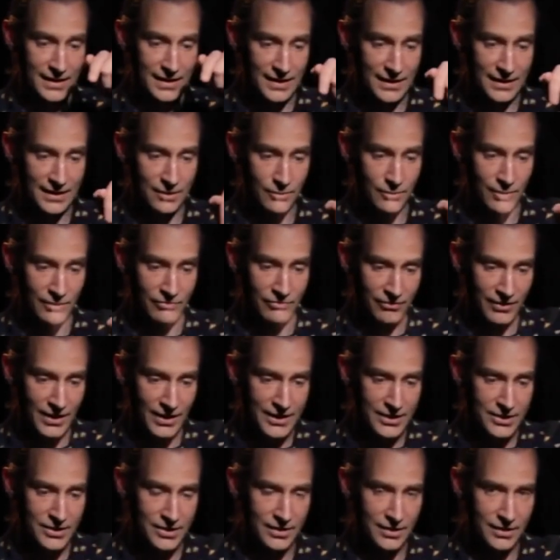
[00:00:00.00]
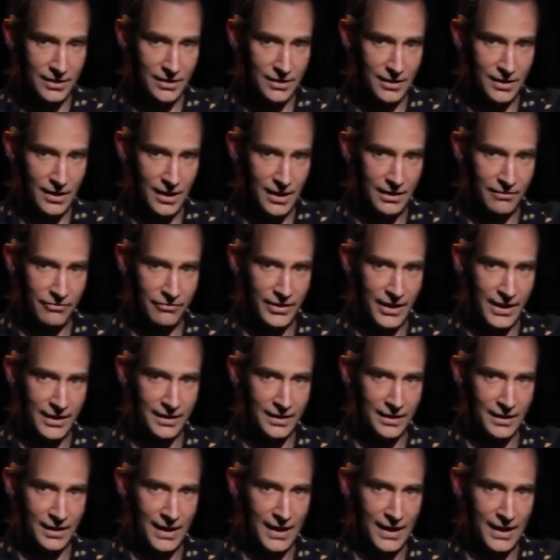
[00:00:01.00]
the reflection off that
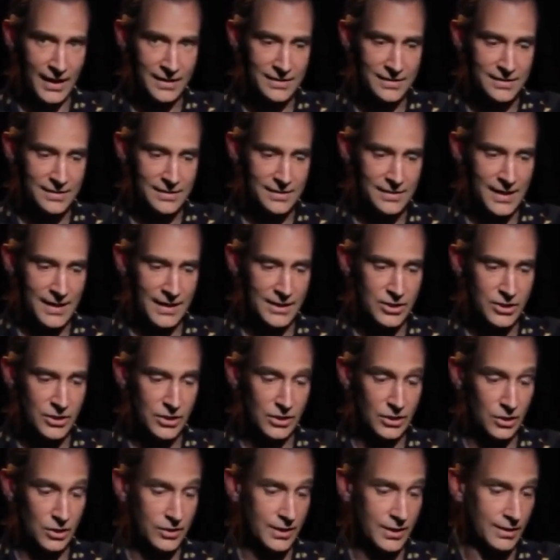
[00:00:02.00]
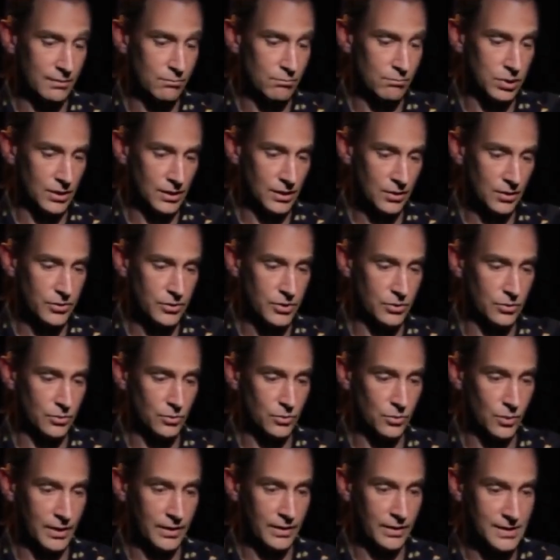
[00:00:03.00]
glass is actually looking below you,
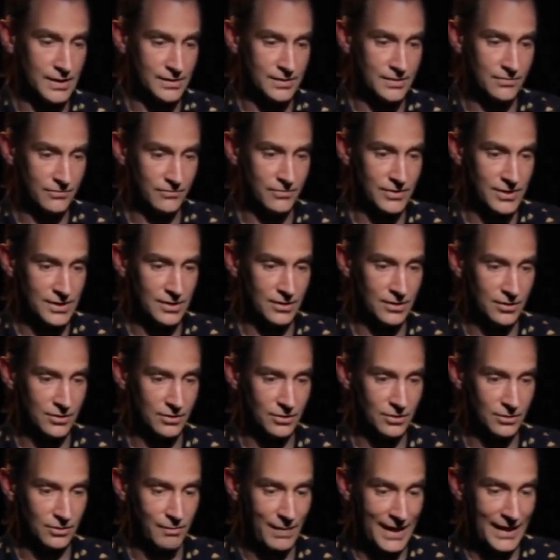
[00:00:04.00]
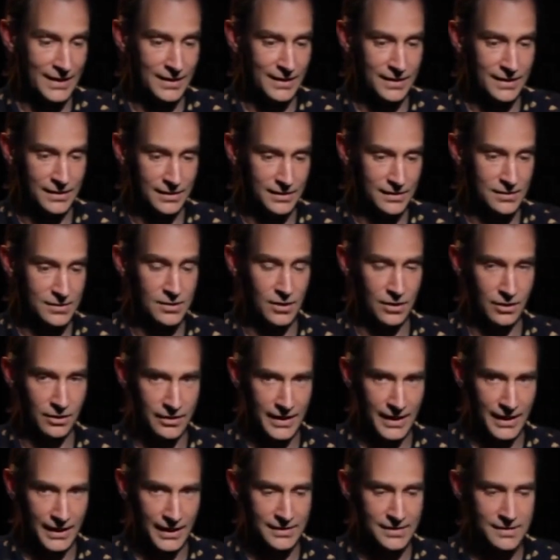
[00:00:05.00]
where these physical mannequins are
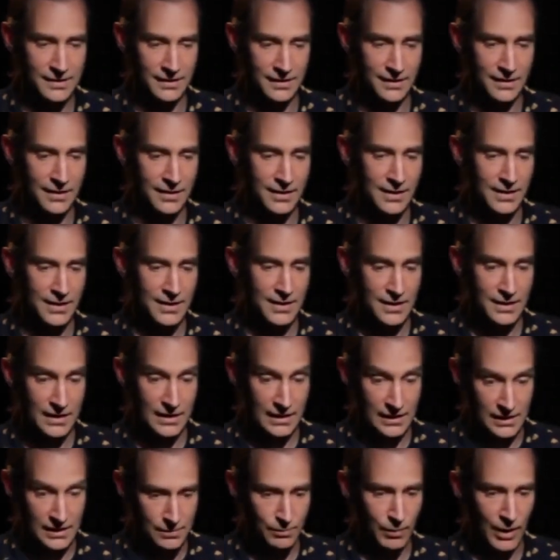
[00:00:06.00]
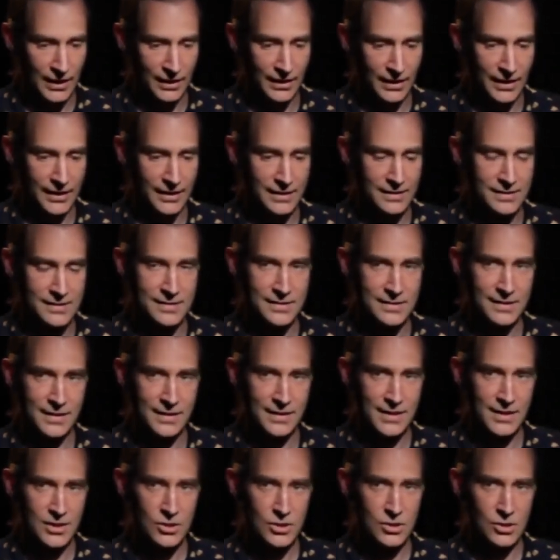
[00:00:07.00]
dancing in spotlights,
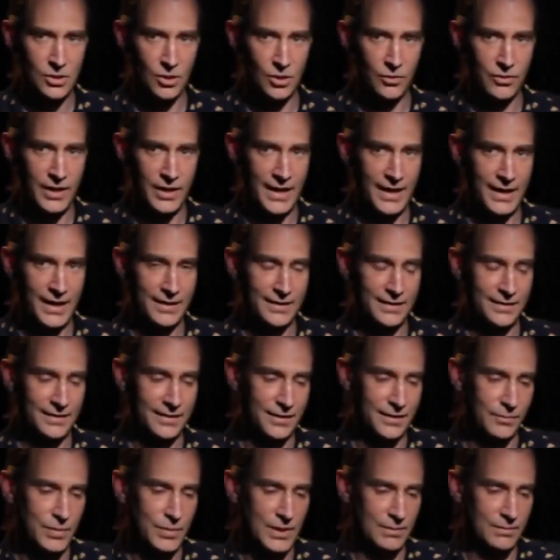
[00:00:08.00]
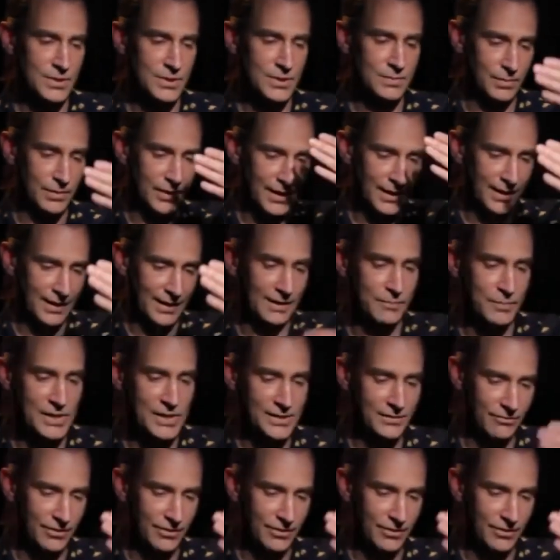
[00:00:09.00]
so that the beams, like a piece of